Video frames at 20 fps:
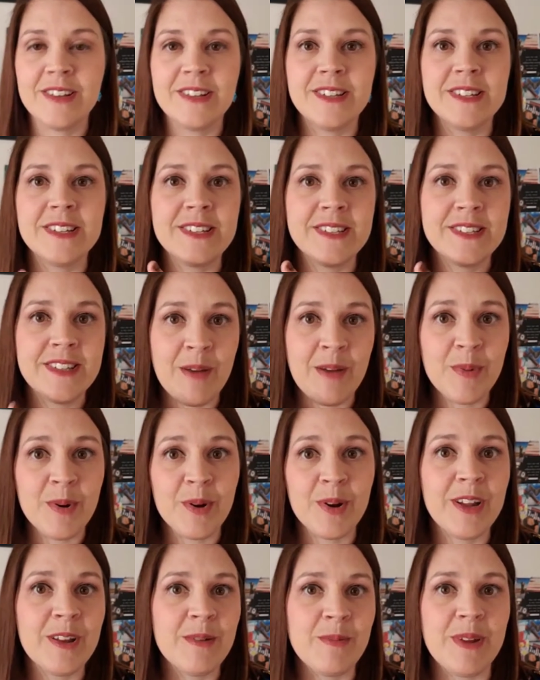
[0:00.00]

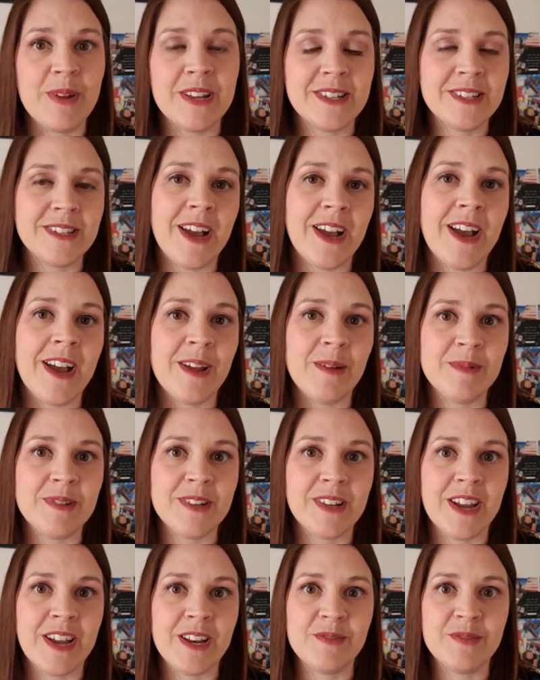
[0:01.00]
December can be a time
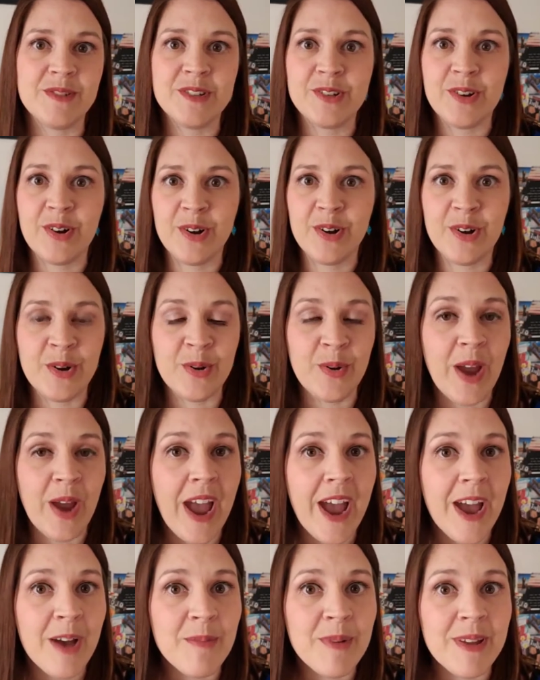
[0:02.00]
to kind of start new
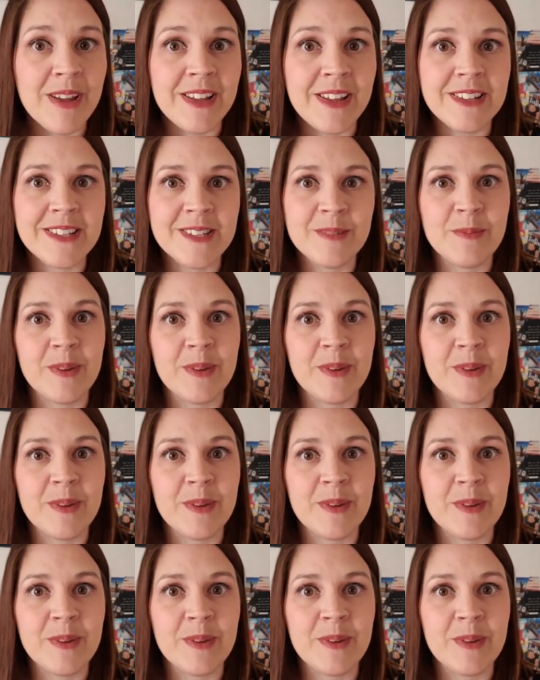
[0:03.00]
habits,